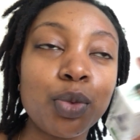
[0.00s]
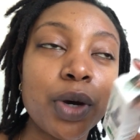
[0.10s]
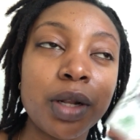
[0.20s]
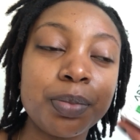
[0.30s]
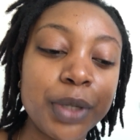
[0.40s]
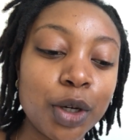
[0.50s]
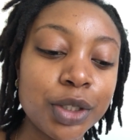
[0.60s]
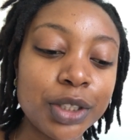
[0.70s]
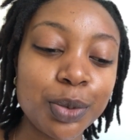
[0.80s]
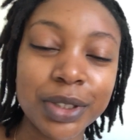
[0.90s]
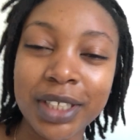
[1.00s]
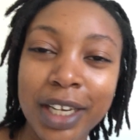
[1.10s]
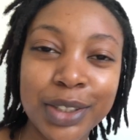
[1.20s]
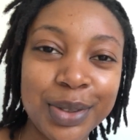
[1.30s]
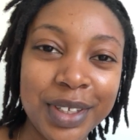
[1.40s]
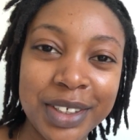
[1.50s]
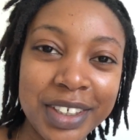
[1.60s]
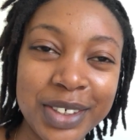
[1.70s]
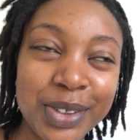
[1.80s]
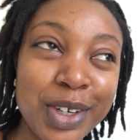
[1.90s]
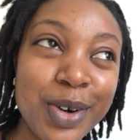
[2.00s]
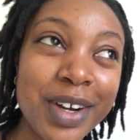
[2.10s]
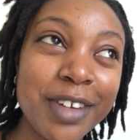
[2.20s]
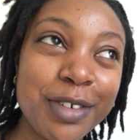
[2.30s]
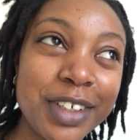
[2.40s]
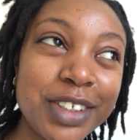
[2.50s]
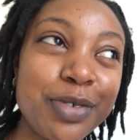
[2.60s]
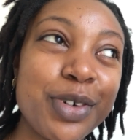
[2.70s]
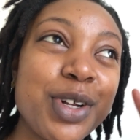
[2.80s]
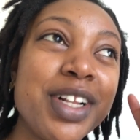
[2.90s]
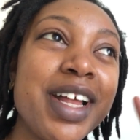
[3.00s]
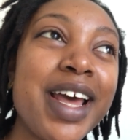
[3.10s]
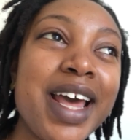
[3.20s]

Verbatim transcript: well, because it was next to the tea tree oil, first of all,